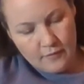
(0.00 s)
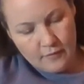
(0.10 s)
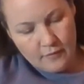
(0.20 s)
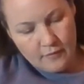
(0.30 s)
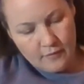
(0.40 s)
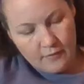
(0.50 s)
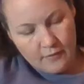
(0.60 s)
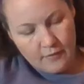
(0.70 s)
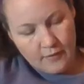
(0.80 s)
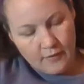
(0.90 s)
7.
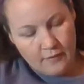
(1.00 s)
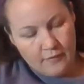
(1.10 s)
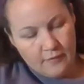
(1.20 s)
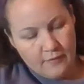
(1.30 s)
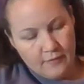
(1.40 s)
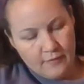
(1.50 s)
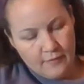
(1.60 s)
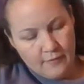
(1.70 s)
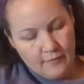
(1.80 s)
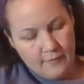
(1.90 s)

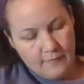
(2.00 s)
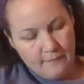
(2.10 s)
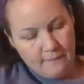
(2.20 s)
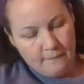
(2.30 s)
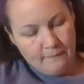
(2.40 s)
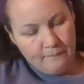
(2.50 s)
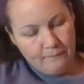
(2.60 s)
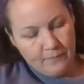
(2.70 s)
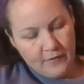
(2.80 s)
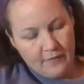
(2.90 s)
1, 2, 3.
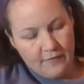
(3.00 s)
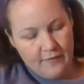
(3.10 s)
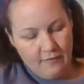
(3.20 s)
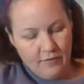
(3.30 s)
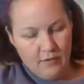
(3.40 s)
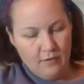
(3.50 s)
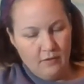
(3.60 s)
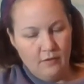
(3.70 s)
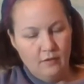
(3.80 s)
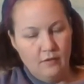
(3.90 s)
1, 2,
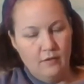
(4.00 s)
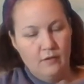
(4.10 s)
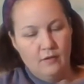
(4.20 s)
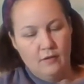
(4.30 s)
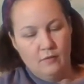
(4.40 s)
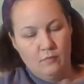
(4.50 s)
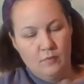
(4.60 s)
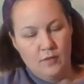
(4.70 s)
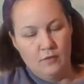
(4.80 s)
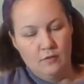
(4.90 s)
3, 4, 5, 6,
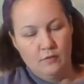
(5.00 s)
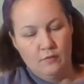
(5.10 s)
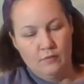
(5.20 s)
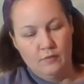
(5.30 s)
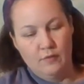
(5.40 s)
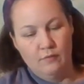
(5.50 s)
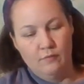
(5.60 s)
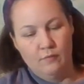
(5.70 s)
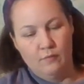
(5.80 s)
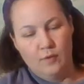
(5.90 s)
7. Double
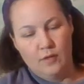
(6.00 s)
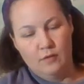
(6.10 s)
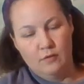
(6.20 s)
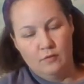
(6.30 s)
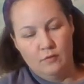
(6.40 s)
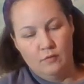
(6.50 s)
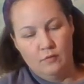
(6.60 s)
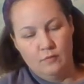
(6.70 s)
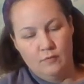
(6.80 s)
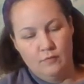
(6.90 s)
check that. Okay, there
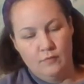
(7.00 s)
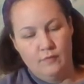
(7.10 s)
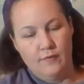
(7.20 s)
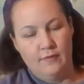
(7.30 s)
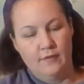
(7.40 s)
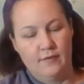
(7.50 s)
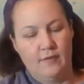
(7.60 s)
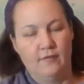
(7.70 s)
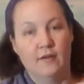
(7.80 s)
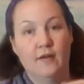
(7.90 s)
we
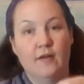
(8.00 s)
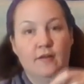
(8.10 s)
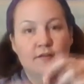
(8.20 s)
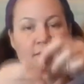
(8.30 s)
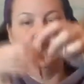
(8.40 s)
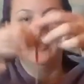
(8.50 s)
go.